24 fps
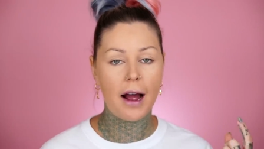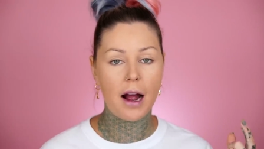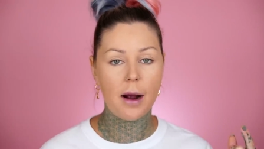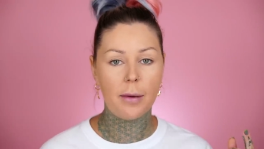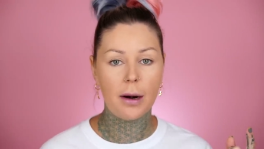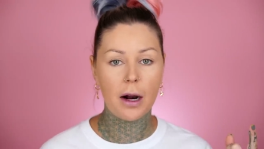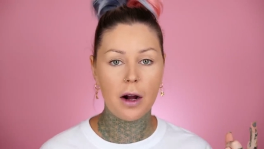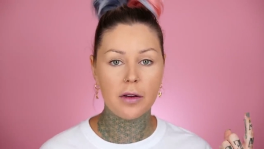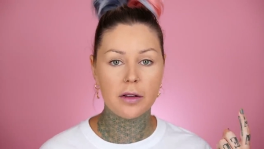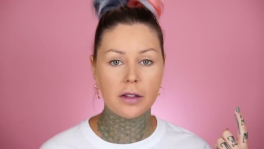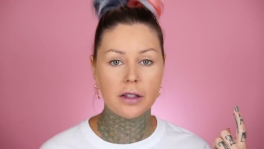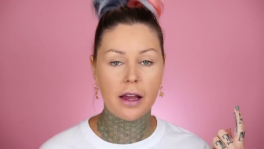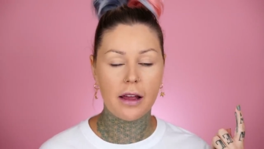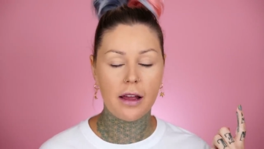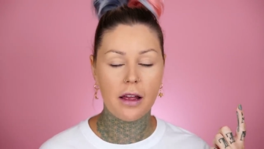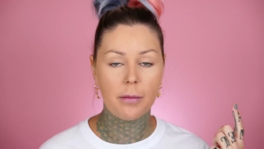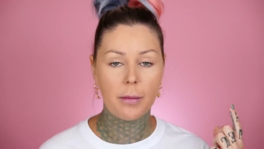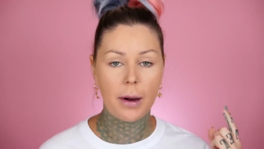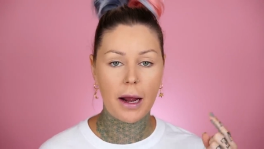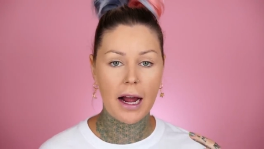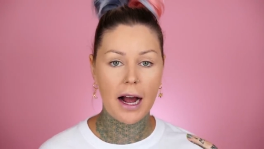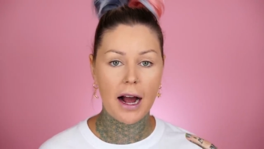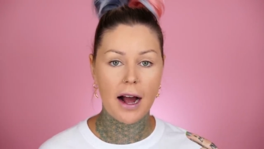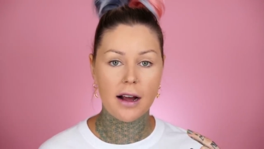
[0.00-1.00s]
eyebrows
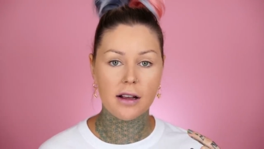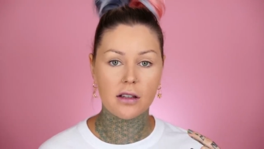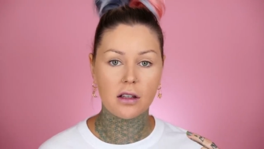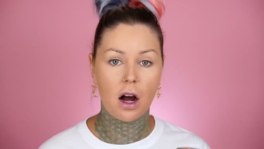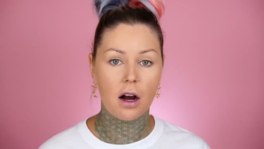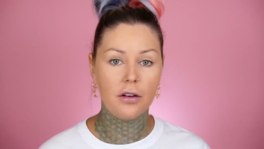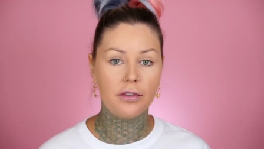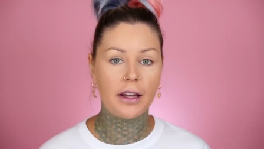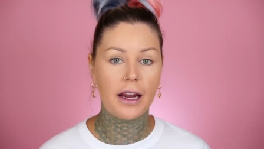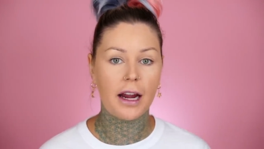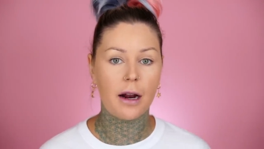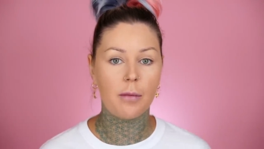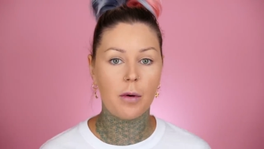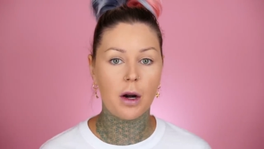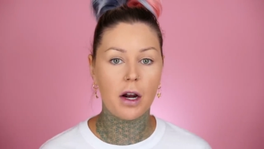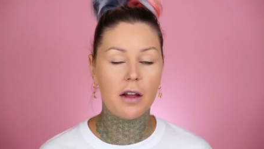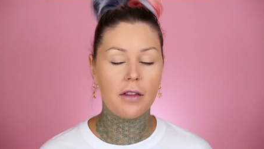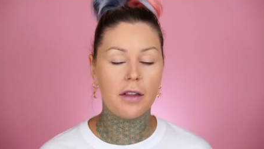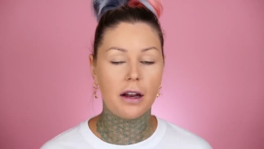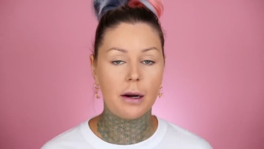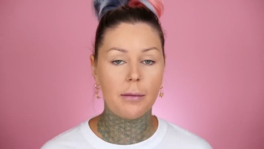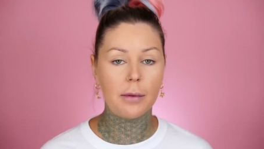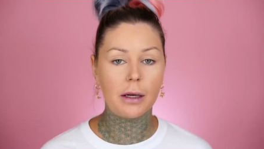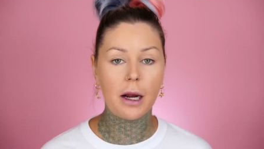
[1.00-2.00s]
and my eyes off camera,
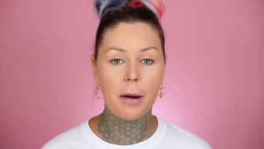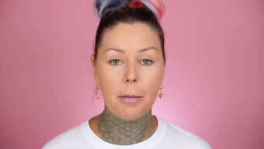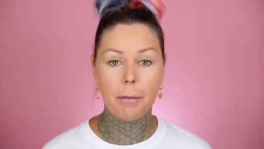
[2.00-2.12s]
and then I'm gonna